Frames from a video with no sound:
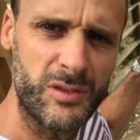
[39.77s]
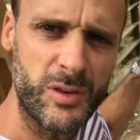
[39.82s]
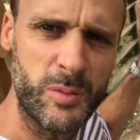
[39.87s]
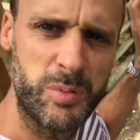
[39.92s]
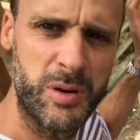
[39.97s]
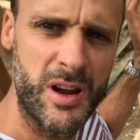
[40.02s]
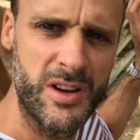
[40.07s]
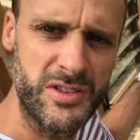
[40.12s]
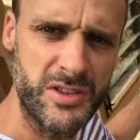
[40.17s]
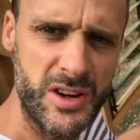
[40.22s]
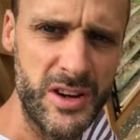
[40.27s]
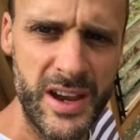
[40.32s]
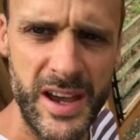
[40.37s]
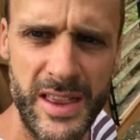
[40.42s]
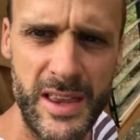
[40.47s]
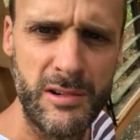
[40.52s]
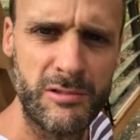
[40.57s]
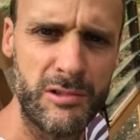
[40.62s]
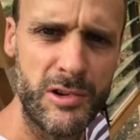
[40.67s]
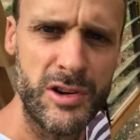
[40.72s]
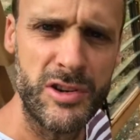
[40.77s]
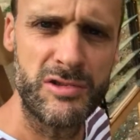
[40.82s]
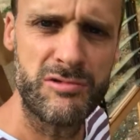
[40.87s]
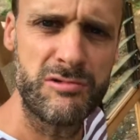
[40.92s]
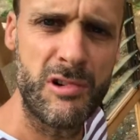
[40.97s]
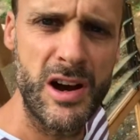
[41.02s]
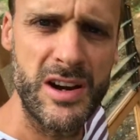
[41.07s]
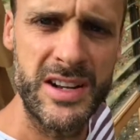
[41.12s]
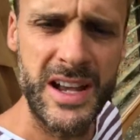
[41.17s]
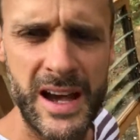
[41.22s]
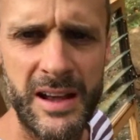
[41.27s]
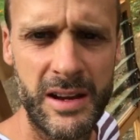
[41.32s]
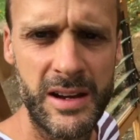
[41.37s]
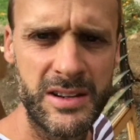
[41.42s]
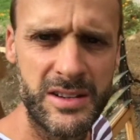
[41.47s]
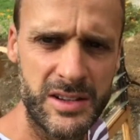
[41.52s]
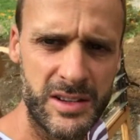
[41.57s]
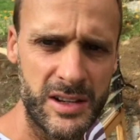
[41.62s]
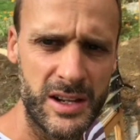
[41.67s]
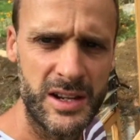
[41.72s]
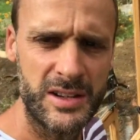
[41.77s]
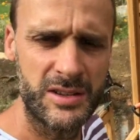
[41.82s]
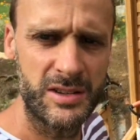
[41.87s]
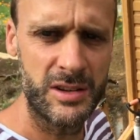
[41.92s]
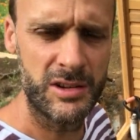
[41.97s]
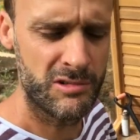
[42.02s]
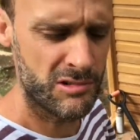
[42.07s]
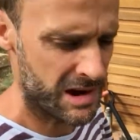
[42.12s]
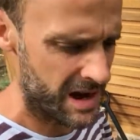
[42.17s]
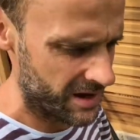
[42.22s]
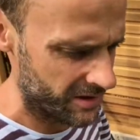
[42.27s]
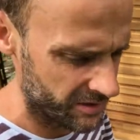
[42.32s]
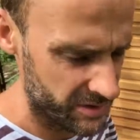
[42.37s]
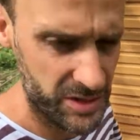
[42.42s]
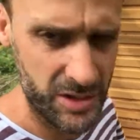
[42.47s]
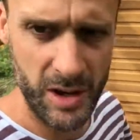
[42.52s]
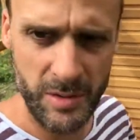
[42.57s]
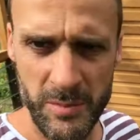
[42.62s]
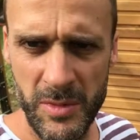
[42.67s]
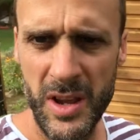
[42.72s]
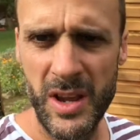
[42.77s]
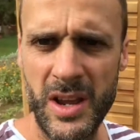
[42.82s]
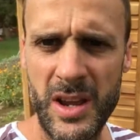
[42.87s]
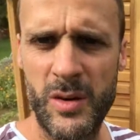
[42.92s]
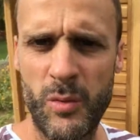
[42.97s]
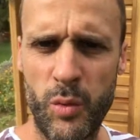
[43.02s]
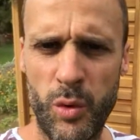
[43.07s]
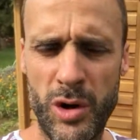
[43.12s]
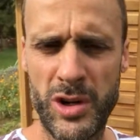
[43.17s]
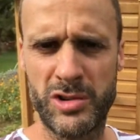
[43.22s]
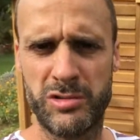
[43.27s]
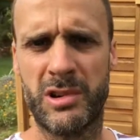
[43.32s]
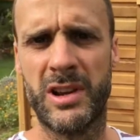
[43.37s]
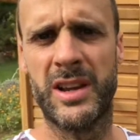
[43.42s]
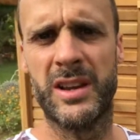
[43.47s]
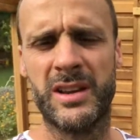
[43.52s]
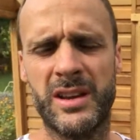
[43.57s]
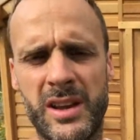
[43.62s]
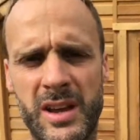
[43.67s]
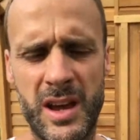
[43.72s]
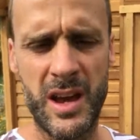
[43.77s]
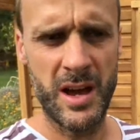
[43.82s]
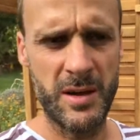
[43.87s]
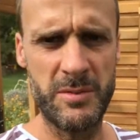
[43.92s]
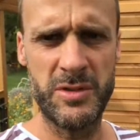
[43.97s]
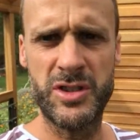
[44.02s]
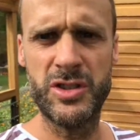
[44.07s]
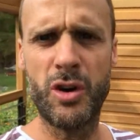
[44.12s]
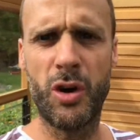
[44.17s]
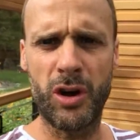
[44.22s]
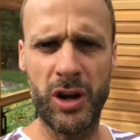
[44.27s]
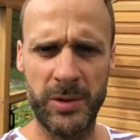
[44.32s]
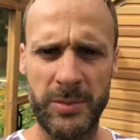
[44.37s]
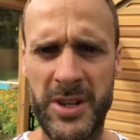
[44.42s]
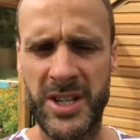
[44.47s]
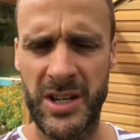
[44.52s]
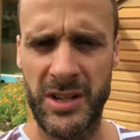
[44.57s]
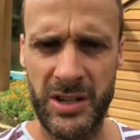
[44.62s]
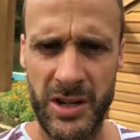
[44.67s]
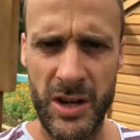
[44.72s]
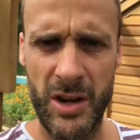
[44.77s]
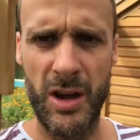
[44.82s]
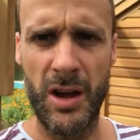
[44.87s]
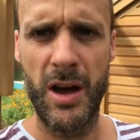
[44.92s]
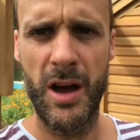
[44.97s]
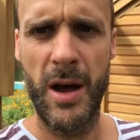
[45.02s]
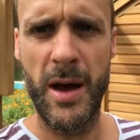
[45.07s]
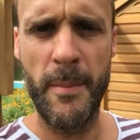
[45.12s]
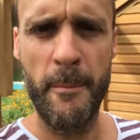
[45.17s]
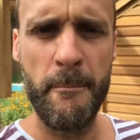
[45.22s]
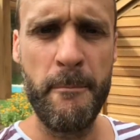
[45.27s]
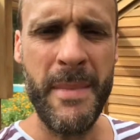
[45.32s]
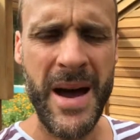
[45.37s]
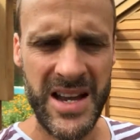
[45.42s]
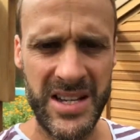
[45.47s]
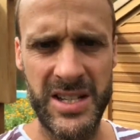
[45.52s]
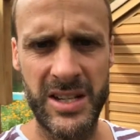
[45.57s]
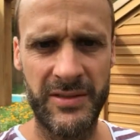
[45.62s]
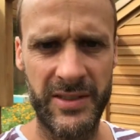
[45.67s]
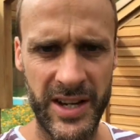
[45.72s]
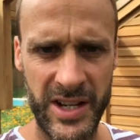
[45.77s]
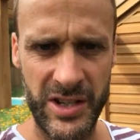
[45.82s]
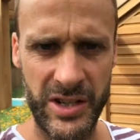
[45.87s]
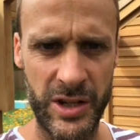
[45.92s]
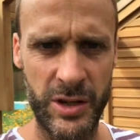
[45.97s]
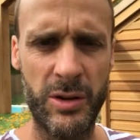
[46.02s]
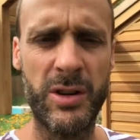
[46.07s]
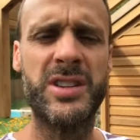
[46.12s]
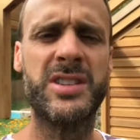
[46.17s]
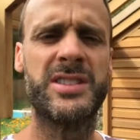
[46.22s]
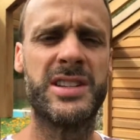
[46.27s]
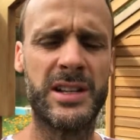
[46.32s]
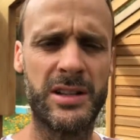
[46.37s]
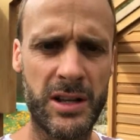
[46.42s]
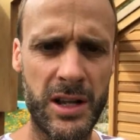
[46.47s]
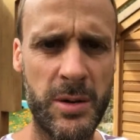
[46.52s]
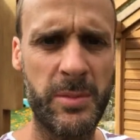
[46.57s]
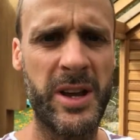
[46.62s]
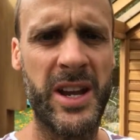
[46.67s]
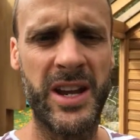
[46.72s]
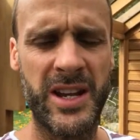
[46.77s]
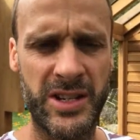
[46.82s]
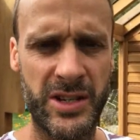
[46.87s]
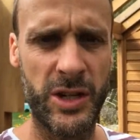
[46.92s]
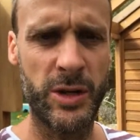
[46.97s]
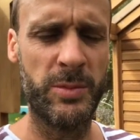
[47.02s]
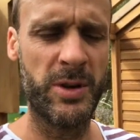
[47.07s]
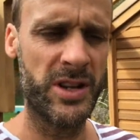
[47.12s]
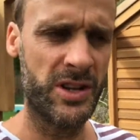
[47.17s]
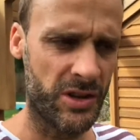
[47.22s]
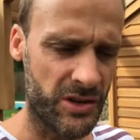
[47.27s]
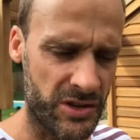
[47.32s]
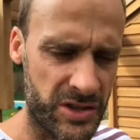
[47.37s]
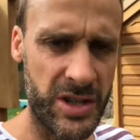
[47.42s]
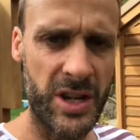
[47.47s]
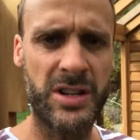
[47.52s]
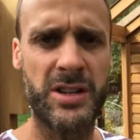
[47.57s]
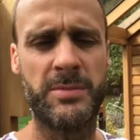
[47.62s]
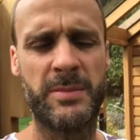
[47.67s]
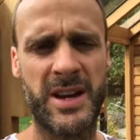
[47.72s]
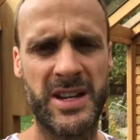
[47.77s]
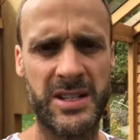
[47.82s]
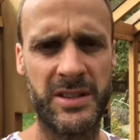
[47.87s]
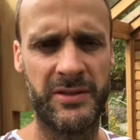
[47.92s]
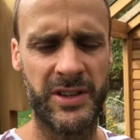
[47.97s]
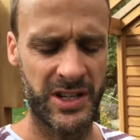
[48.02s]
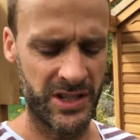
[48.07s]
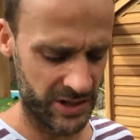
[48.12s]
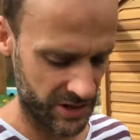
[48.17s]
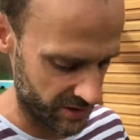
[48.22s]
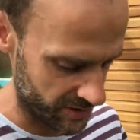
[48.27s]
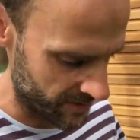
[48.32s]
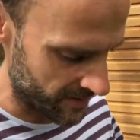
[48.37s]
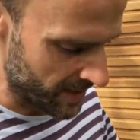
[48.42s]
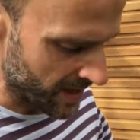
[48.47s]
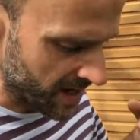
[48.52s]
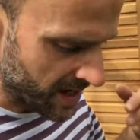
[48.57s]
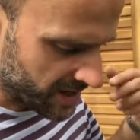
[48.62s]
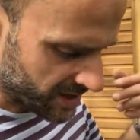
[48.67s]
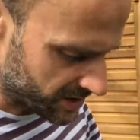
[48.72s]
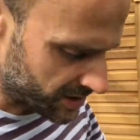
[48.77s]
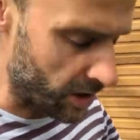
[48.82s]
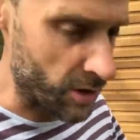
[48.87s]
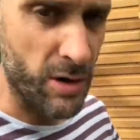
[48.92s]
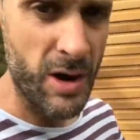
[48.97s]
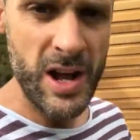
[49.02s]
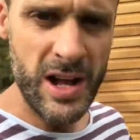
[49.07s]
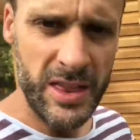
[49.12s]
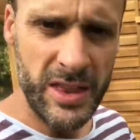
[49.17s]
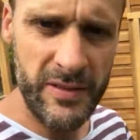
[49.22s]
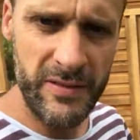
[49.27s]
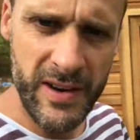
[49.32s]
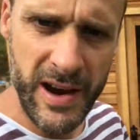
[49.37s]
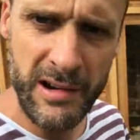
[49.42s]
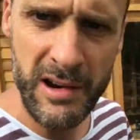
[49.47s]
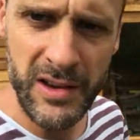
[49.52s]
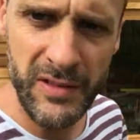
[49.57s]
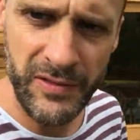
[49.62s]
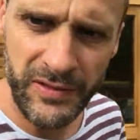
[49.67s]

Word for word: the plants can get their roots right down into the into the ground. So I'm um, watering. Um, it's not going to be such a massive issue. It's still going to be an issue, but not such a massive issue. So the very